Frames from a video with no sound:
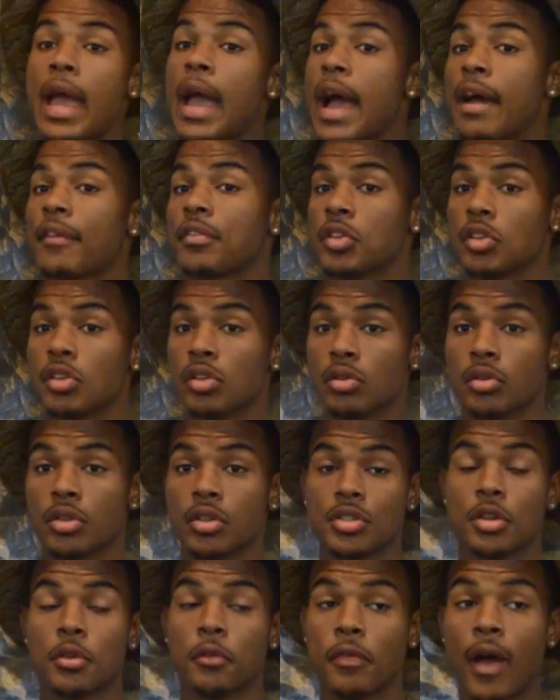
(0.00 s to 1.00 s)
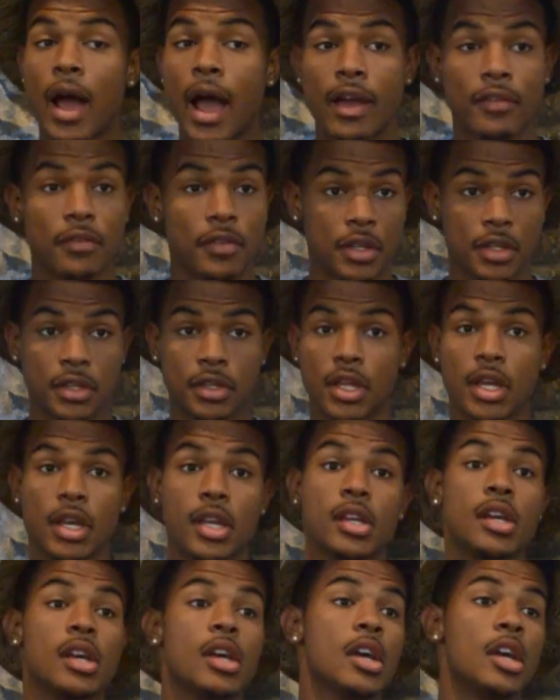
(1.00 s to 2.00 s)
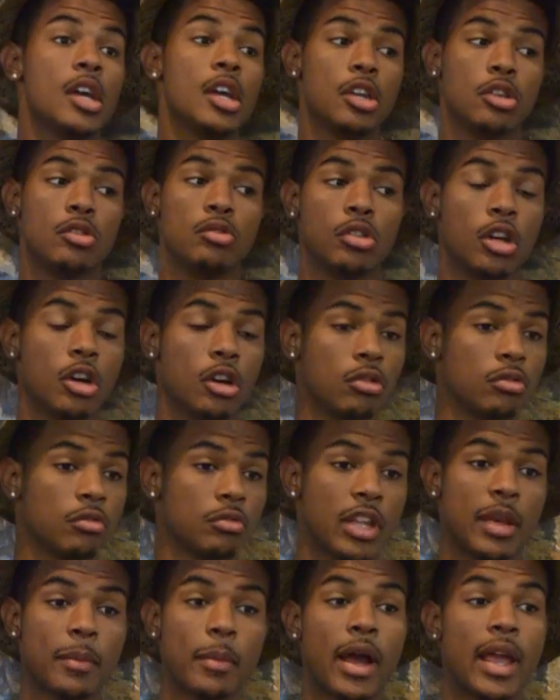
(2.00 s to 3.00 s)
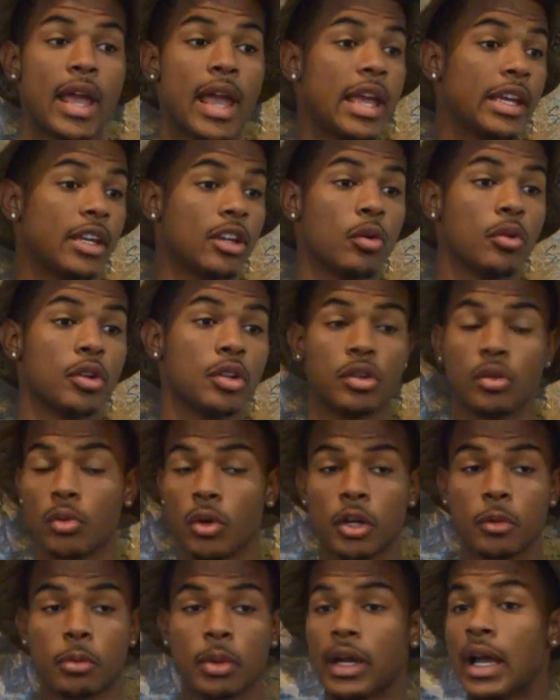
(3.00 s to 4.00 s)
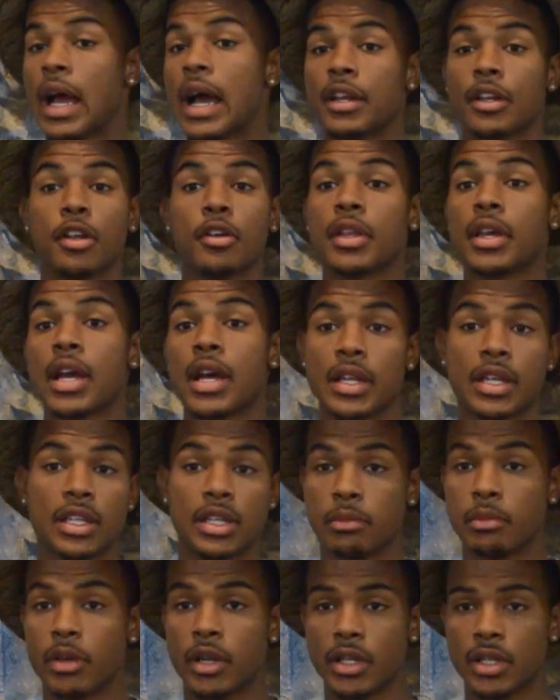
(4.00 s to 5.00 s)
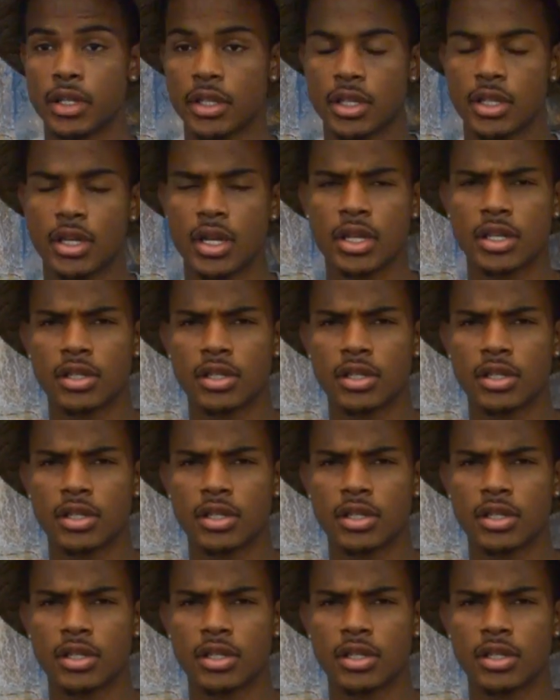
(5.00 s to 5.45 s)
have to do. They're surviving. They might hate going into work, but God know they got to get the money at the end of the day.